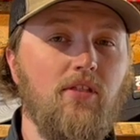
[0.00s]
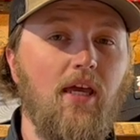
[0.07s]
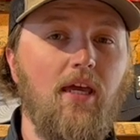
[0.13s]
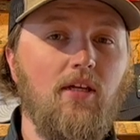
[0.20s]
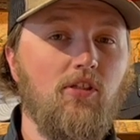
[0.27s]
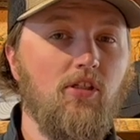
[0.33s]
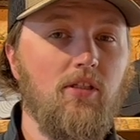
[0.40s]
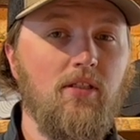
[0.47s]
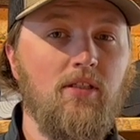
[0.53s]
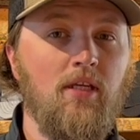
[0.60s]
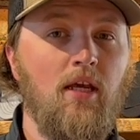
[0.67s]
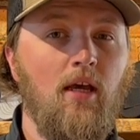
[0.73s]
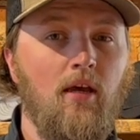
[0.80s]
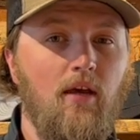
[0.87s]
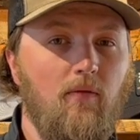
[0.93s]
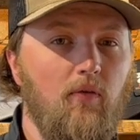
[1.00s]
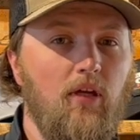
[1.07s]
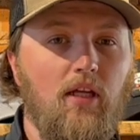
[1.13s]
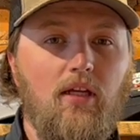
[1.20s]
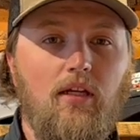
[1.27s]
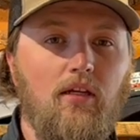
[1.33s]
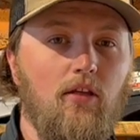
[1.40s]
gauges. If we
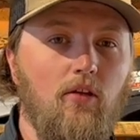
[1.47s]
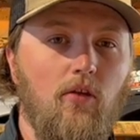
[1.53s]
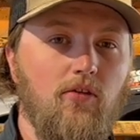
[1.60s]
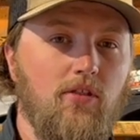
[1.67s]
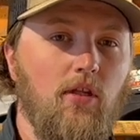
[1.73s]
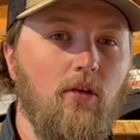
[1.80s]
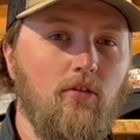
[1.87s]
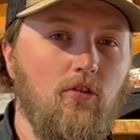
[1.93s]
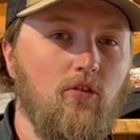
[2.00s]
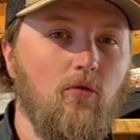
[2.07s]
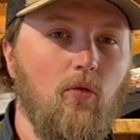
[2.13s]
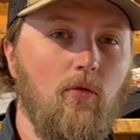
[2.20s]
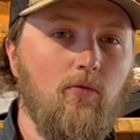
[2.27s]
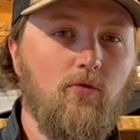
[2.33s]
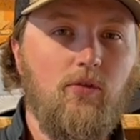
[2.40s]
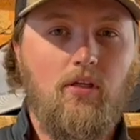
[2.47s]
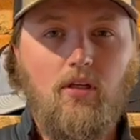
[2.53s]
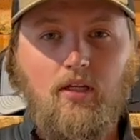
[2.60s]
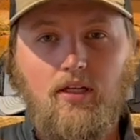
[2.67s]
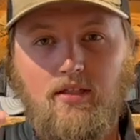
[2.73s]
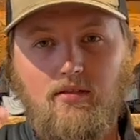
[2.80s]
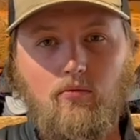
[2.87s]
get any of those thunderstorms, we
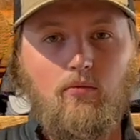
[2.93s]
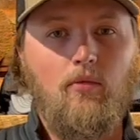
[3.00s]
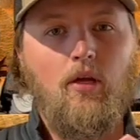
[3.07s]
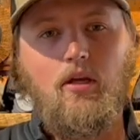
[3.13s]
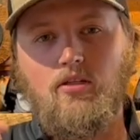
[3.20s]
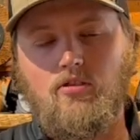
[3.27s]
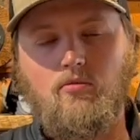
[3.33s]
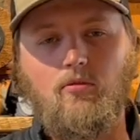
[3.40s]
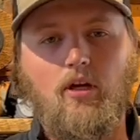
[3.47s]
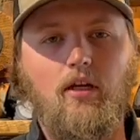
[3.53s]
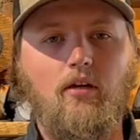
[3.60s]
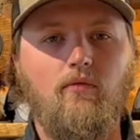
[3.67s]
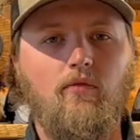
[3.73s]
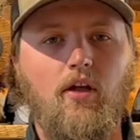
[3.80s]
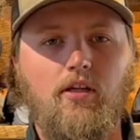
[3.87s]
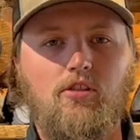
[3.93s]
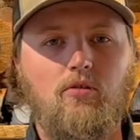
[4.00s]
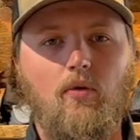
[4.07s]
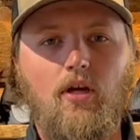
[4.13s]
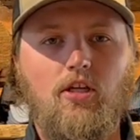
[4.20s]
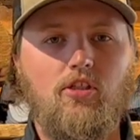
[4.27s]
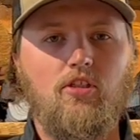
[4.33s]
could get some random
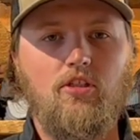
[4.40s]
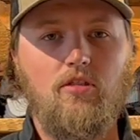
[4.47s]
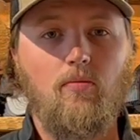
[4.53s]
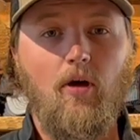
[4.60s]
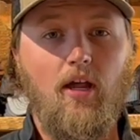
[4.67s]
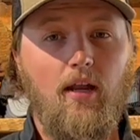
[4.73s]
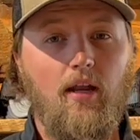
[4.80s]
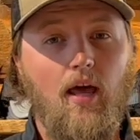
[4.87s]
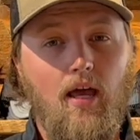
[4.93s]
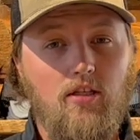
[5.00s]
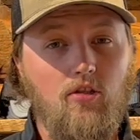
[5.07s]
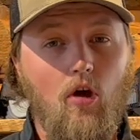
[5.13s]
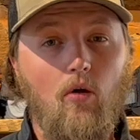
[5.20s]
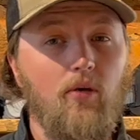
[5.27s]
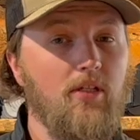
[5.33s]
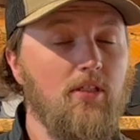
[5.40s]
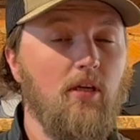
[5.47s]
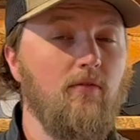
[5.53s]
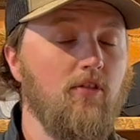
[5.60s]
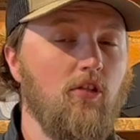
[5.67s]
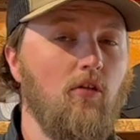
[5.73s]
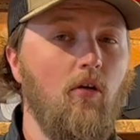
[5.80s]
fluctuations. But as always,
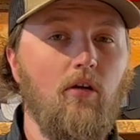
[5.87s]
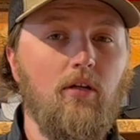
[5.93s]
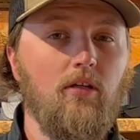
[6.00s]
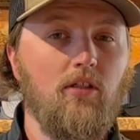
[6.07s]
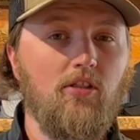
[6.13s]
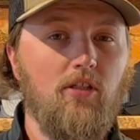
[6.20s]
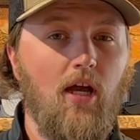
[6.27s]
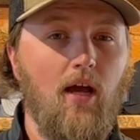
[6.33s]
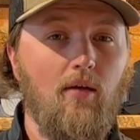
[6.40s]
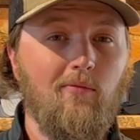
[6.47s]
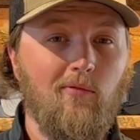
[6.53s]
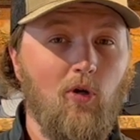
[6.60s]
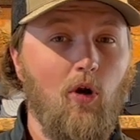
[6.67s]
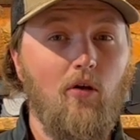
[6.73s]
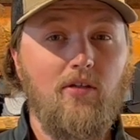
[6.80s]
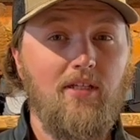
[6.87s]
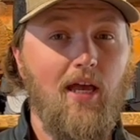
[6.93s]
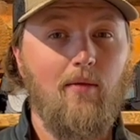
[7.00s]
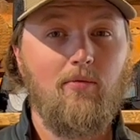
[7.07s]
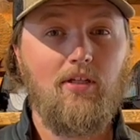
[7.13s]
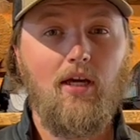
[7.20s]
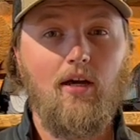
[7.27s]
give us a call here at the shop. We're always
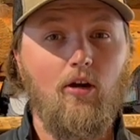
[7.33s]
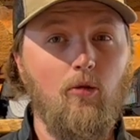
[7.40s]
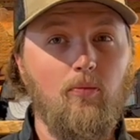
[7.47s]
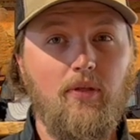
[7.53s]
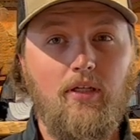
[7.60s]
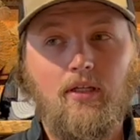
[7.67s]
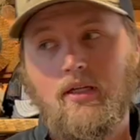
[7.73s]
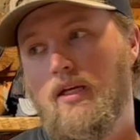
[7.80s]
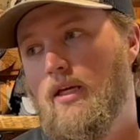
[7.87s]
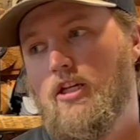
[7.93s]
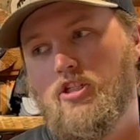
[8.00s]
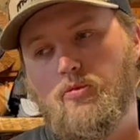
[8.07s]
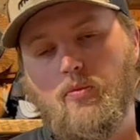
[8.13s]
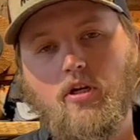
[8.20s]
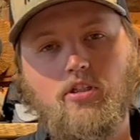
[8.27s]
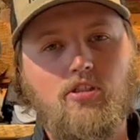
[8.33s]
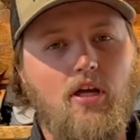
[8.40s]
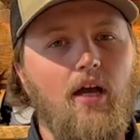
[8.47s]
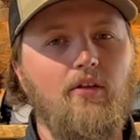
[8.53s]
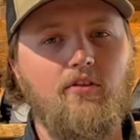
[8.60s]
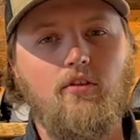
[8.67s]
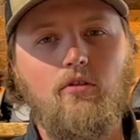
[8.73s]
happy to help and spread you
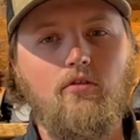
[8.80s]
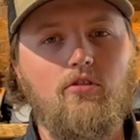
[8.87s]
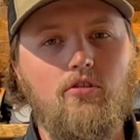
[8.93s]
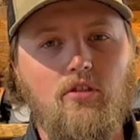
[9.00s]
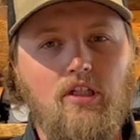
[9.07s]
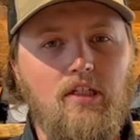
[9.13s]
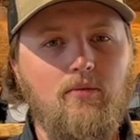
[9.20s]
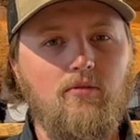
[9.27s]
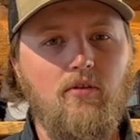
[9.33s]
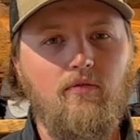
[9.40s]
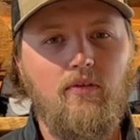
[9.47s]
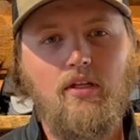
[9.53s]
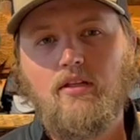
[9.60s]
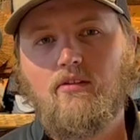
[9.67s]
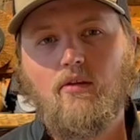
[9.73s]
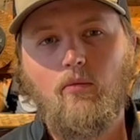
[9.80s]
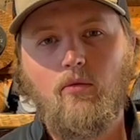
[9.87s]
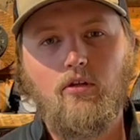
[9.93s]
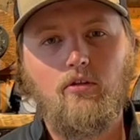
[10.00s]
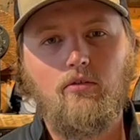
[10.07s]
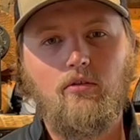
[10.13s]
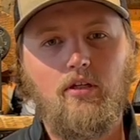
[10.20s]
out to new streams if you need
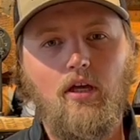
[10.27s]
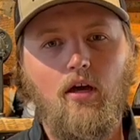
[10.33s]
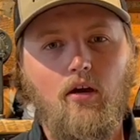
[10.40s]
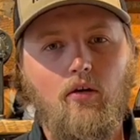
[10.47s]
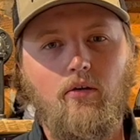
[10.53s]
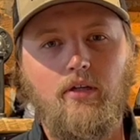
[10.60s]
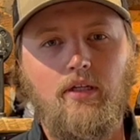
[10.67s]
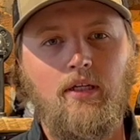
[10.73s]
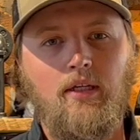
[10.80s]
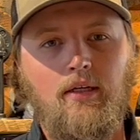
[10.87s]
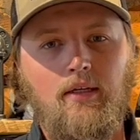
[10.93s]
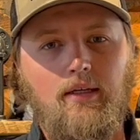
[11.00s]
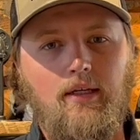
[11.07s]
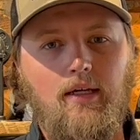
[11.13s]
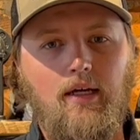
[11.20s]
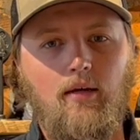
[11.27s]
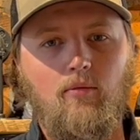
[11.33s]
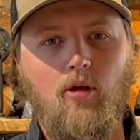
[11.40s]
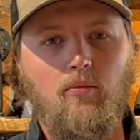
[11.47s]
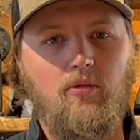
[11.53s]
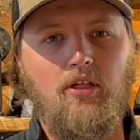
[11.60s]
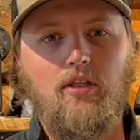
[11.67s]
somewhere new to go, and
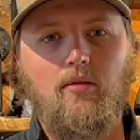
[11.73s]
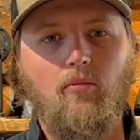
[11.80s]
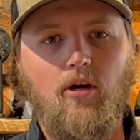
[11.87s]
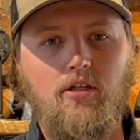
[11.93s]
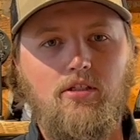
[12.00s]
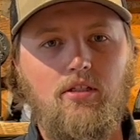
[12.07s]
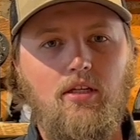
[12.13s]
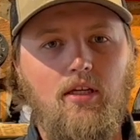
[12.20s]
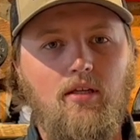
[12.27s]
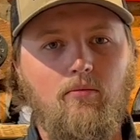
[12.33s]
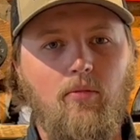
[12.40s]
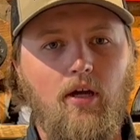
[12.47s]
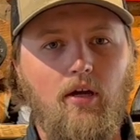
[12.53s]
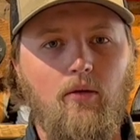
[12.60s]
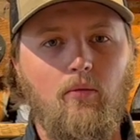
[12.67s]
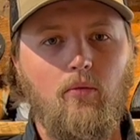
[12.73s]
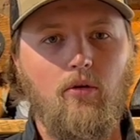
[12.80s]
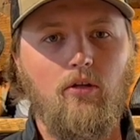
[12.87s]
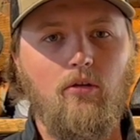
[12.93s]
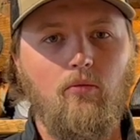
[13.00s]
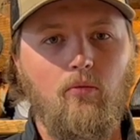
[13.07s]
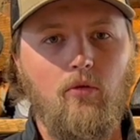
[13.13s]
help you get the bugs you need. But
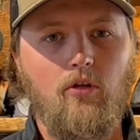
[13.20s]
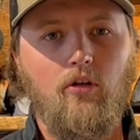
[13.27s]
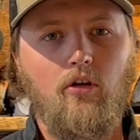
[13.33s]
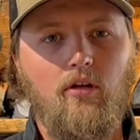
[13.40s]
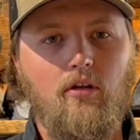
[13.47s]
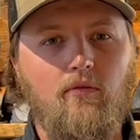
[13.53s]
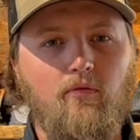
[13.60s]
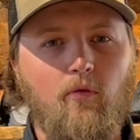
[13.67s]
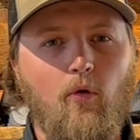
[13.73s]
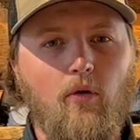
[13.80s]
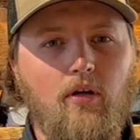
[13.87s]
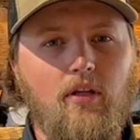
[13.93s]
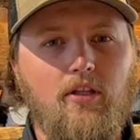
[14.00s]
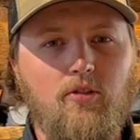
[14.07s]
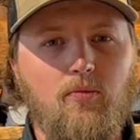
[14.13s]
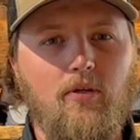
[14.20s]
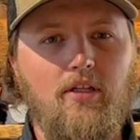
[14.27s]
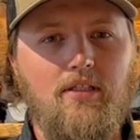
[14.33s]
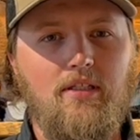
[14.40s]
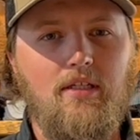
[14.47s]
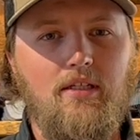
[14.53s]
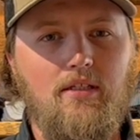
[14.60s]
we're looking forward to the spring
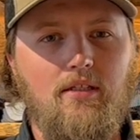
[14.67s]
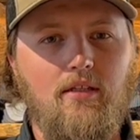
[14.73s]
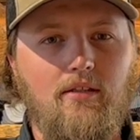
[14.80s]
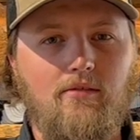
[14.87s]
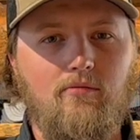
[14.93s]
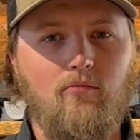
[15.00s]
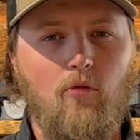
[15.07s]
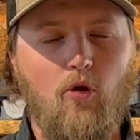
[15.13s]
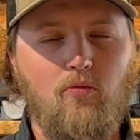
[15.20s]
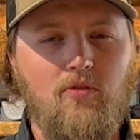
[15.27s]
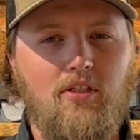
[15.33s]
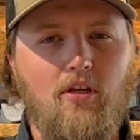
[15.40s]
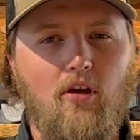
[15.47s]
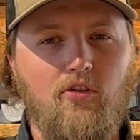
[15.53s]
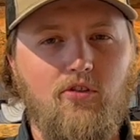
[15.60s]
season and hope to see y'all